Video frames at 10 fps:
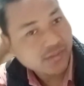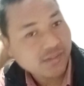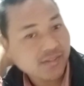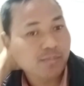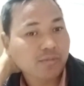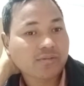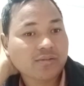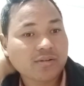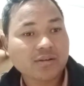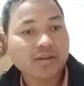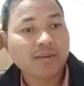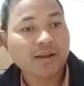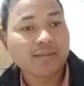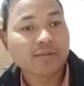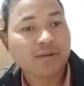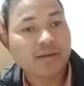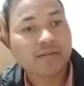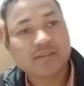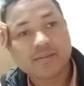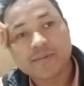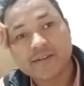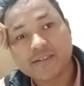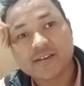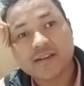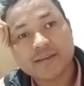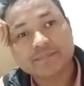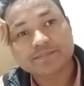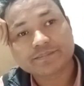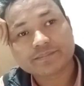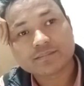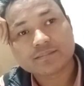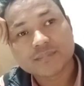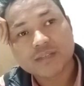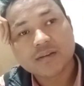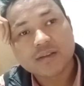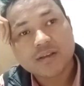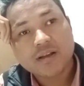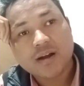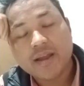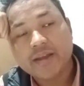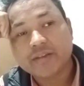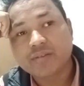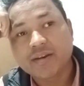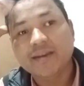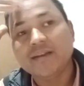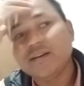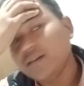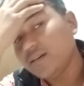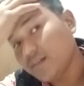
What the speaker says: This is the most demandable language in present time. I actually